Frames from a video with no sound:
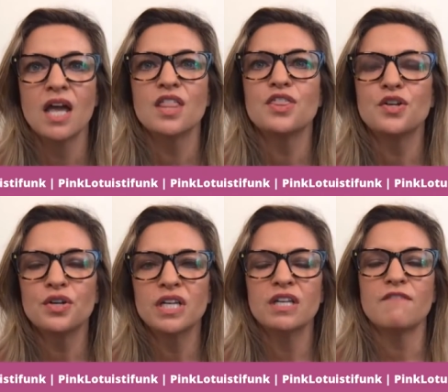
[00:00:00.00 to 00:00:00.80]

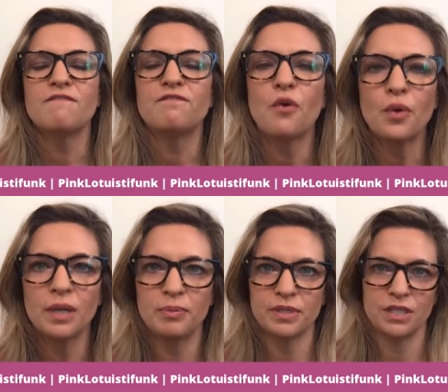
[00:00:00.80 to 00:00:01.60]
30 to
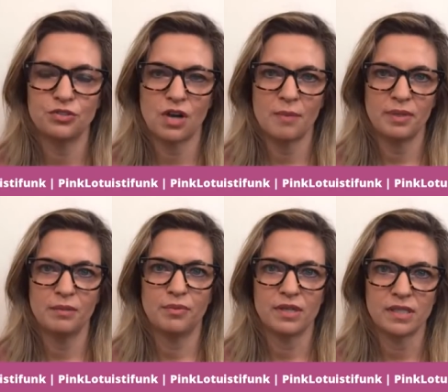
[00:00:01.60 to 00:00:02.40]
40% drop in
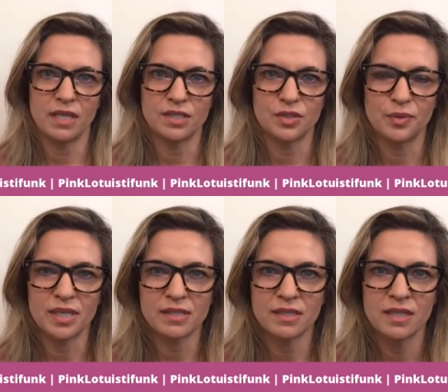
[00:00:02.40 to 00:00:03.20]
breast cancer
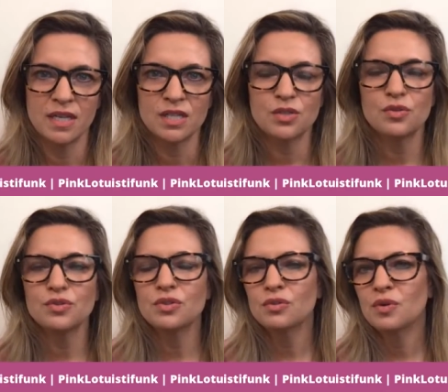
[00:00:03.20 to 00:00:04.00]
risk. So there's
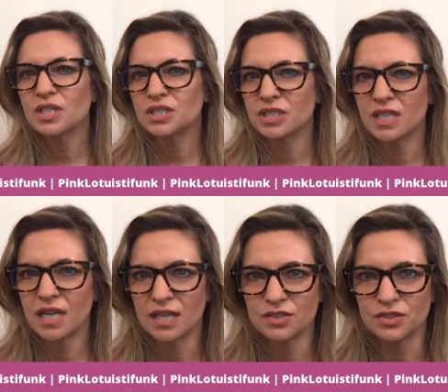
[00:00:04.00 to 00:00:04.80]
no question that
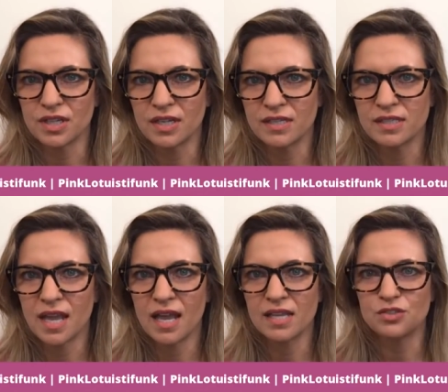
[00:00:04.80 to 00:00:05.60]
exercise
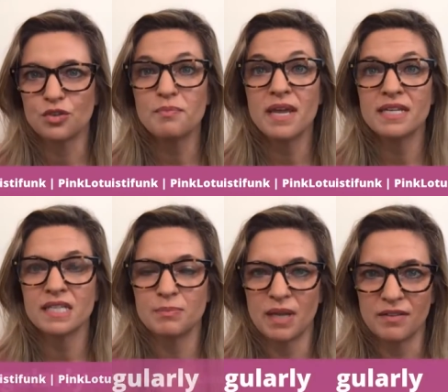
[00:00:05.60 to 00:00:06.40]
has tremendous
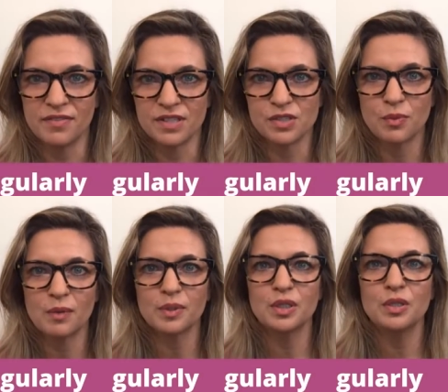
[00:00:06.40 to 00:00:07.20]
benefits. So while we're
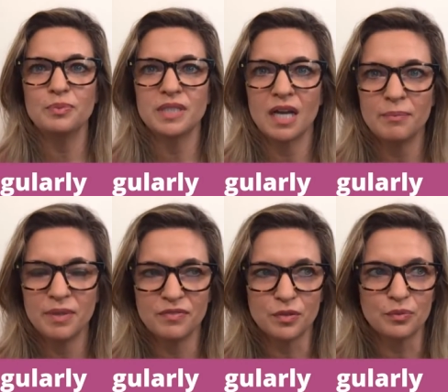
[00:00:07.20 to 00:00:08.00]
cooped up,
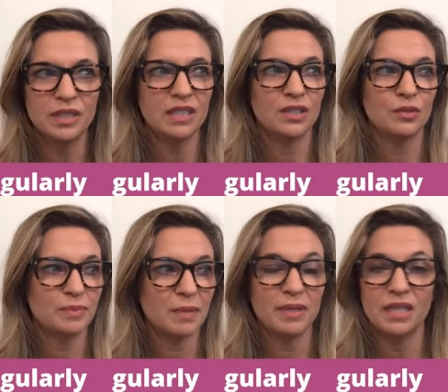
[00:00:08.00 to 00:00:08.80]
if you're really cooped
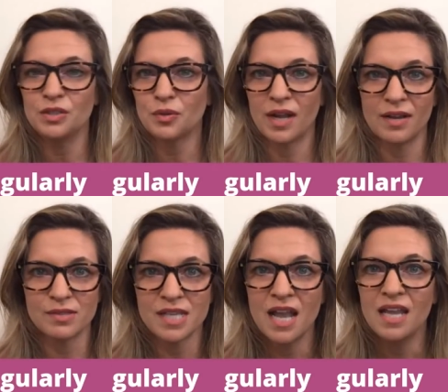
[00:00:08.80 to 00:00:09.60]
up in your house,
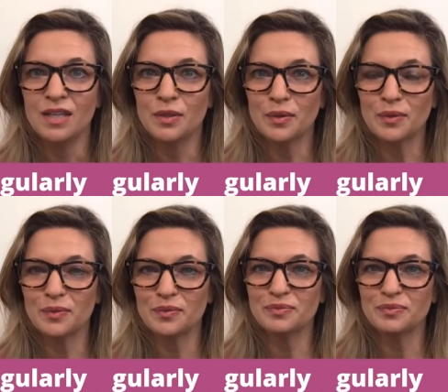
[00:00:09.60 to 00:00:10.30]
you know,